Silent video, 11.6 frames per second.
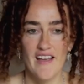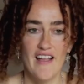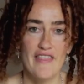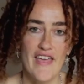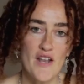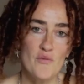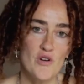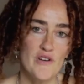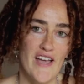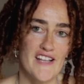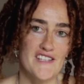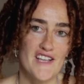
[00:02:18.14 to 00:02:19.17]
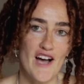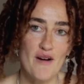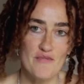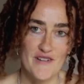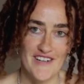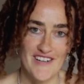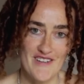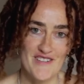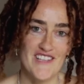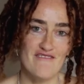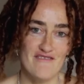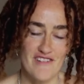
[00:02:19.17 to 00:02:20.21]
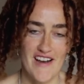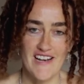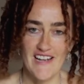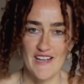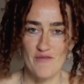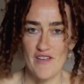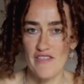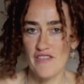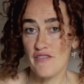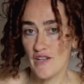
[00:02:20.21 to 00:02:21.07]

Then we'll get up close and friendly with